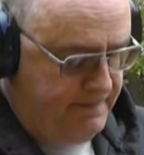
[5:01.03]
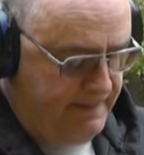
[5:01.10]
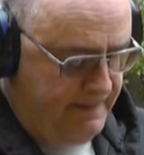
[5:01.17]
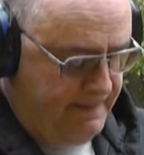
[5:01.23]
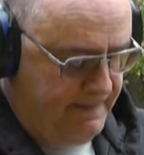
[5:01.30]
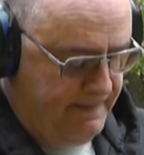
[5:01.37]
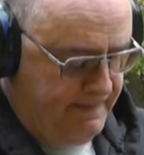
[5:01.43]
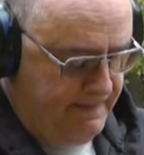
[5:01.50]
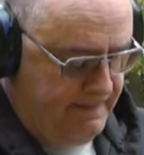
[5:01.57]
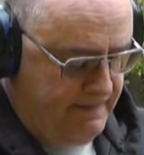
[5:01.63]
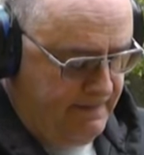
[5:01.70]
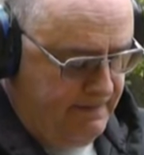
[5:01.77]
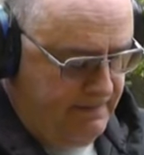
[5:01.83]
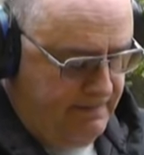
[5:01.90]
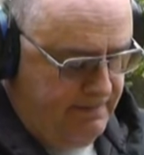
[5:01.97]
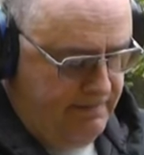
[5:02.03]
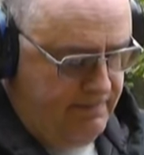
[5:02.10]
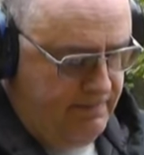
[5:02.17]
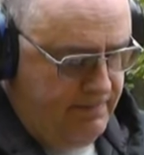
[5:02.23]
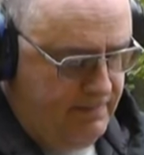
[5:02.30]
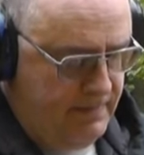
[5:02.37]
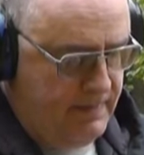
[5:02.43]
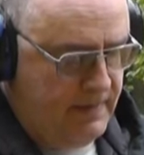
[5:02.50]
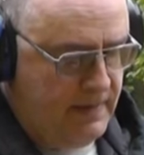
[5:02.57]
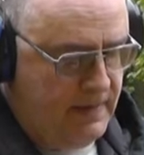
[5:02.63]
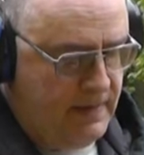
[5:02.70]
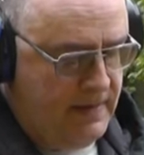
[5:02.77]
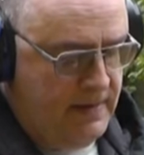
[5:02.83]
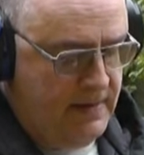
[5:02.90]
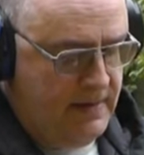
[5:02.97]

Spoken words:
[no speech]